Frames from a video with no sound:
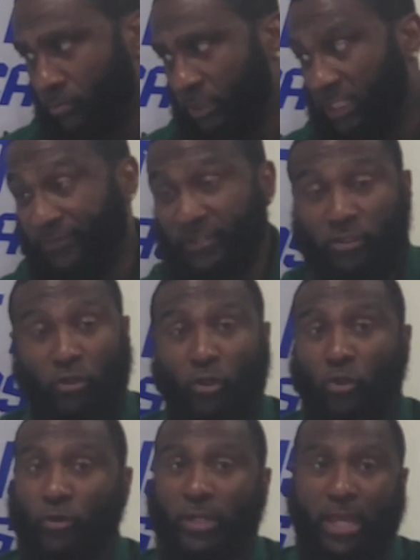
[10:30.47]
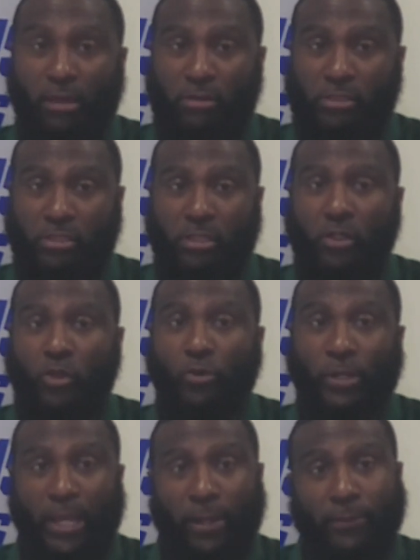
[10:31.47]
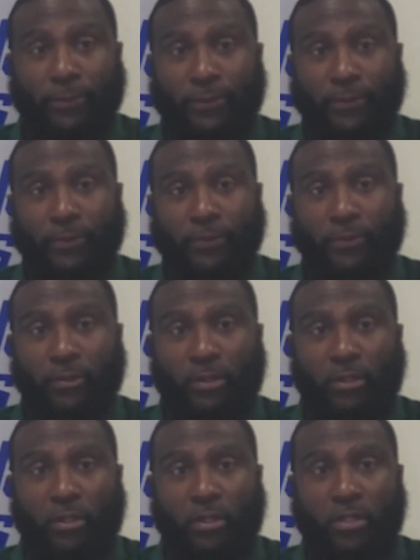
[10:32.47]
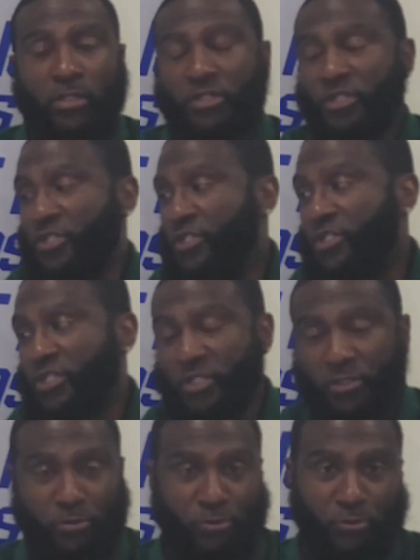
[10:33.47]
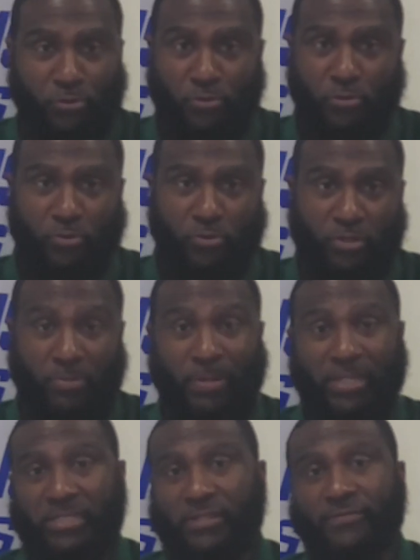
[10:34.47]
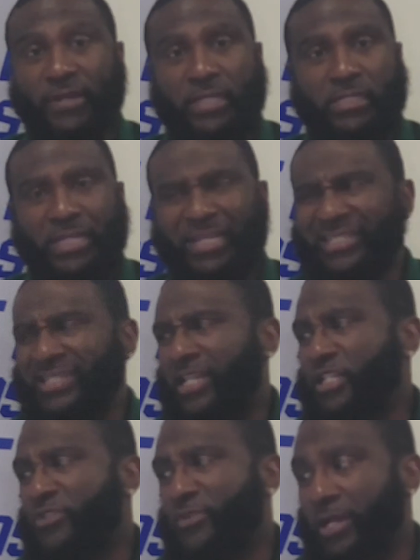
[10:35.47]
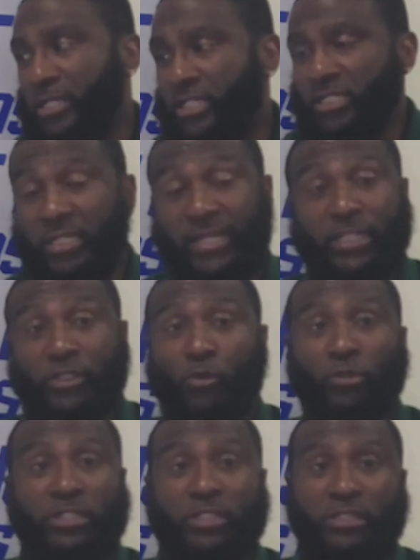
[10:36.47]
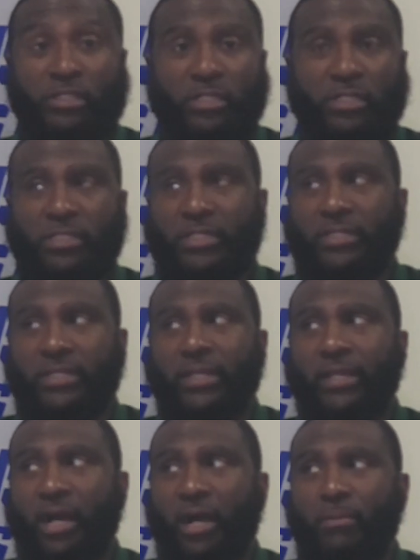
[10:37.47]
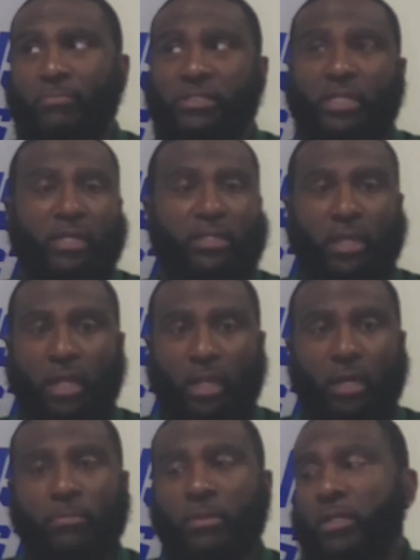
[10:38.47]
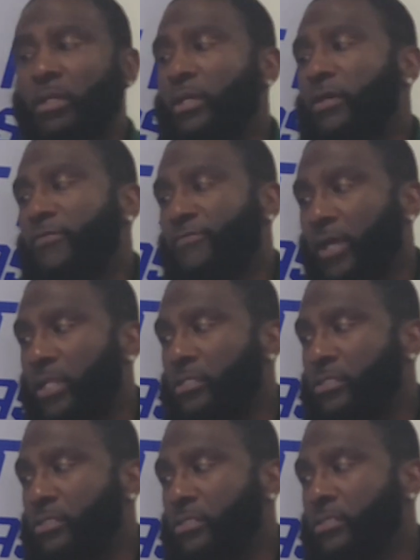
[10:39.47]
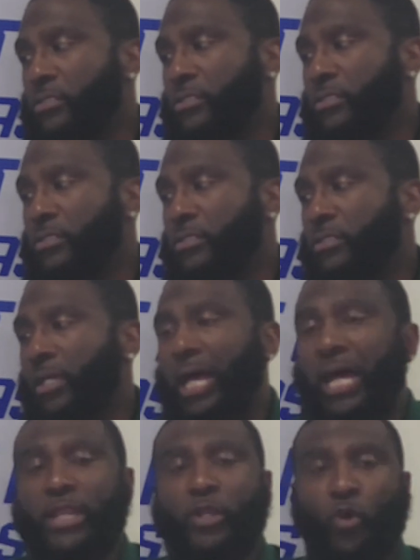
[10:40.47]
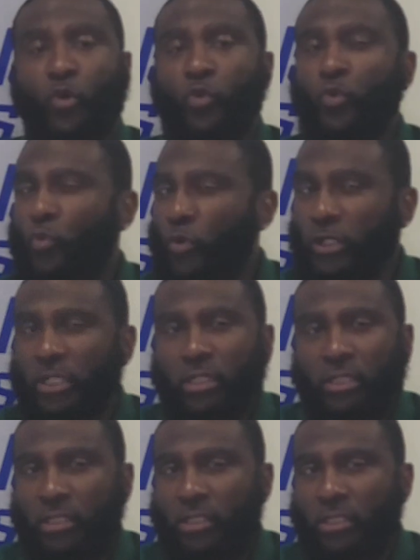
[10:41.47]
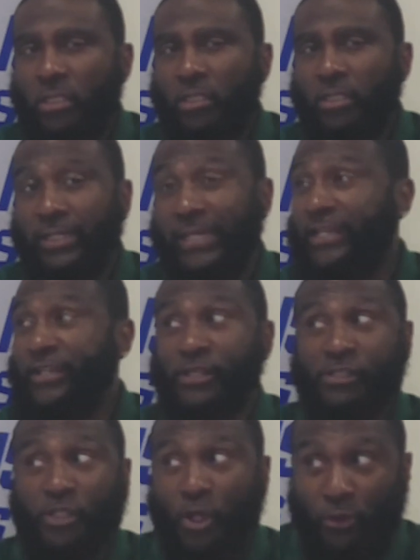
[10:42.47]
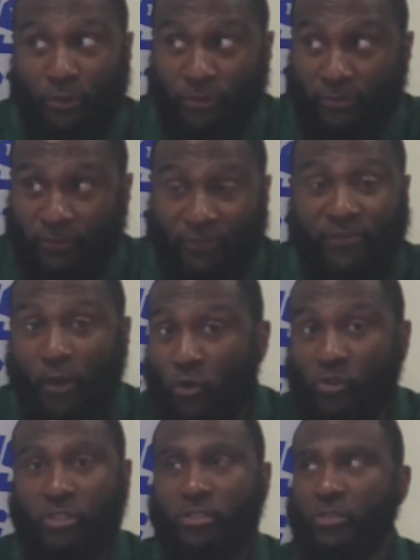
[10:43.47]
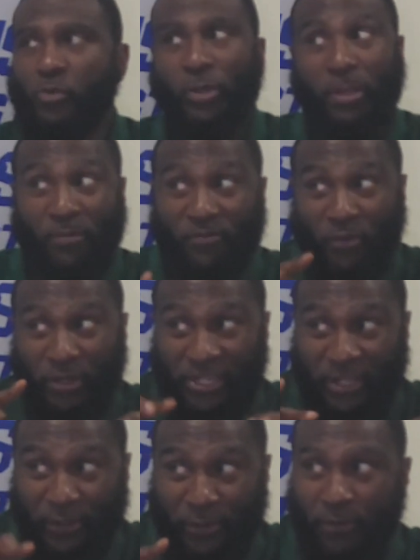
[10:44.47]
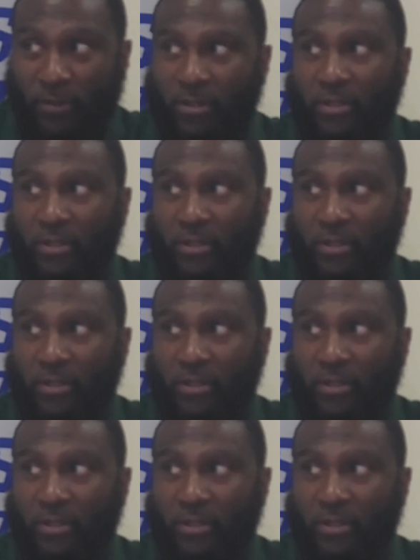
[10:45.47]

if it's going to go down, it's going to go down. Just chill. The best advice, and it's not a strategy. Ladies, don't listen to this and think I'm setting y'all up. Fellas, I know you want to get dessert first, way before dinner,